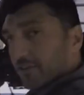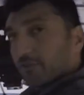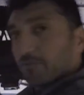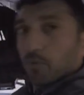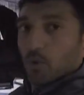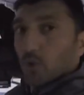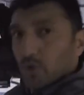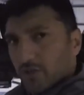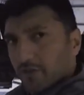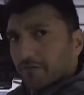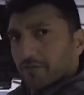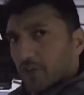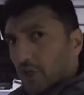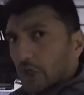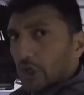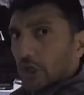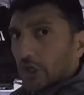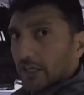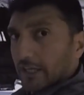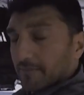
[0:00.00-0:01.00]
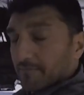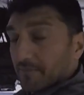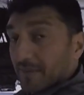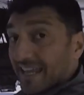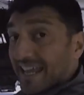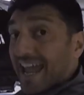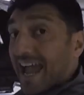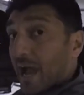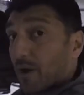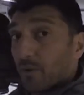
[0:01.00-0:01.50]
sport of curling.
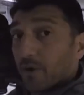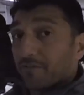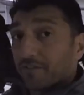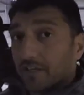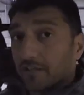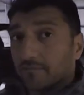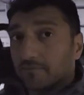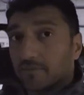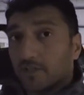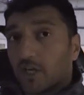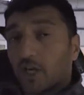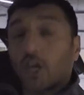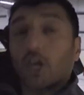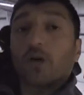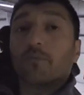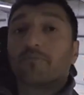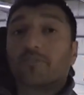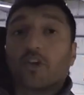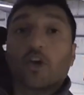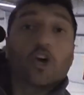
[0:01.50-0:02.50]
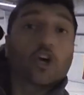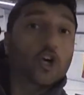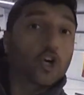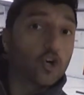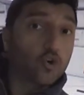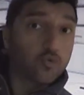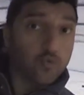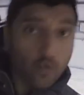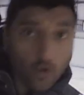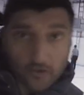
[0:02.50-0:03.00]
However, clubs
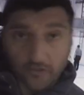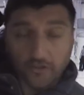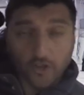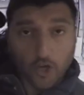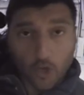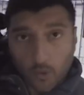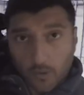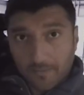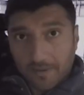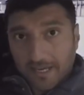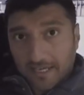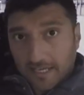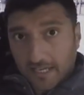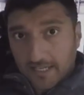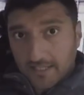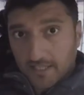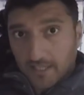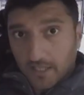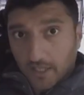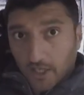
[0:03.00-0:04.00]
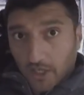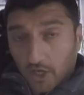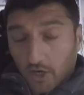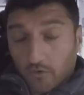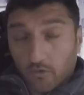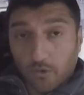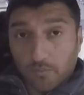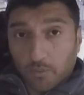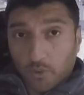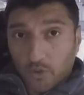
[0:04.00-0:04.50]
across the lower mainland are
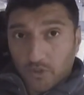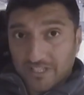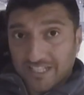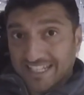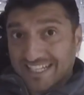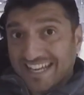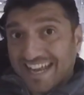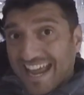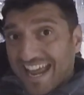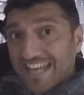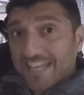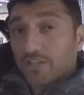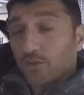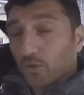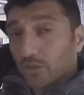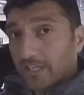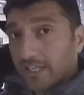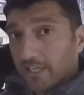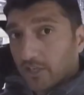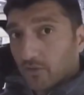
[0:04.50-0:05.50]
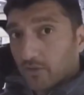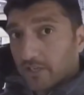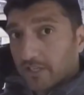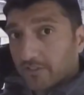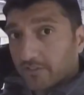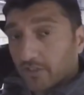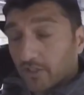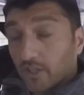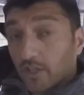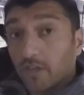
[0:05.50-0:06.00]
reporting an annual
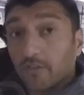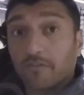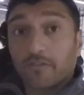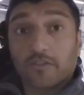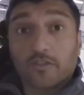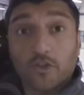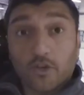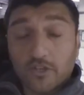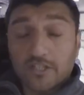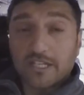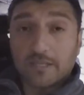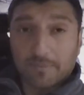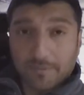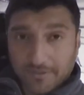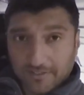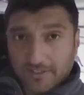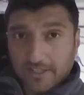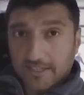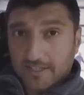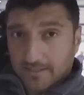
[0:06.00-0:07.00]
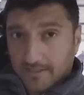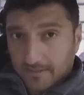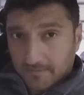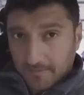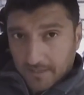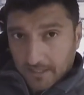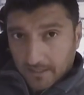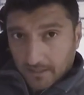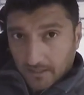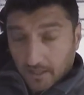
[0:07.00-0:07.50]
increase of 30%.
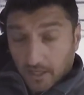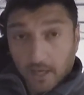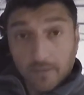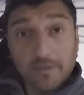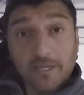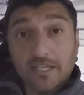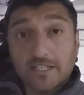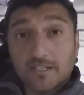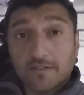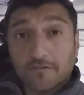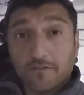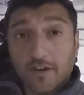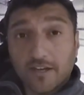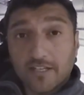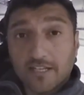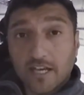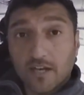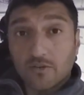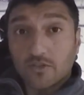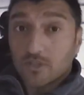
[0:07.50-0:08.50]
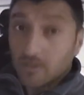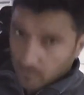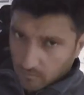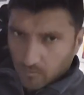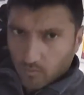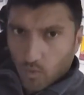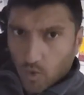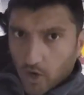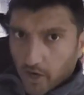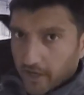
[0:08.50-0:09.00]
I'm here to find out
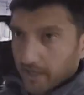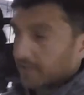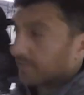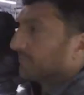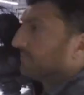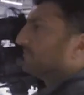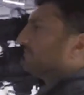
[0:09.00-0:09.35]
why.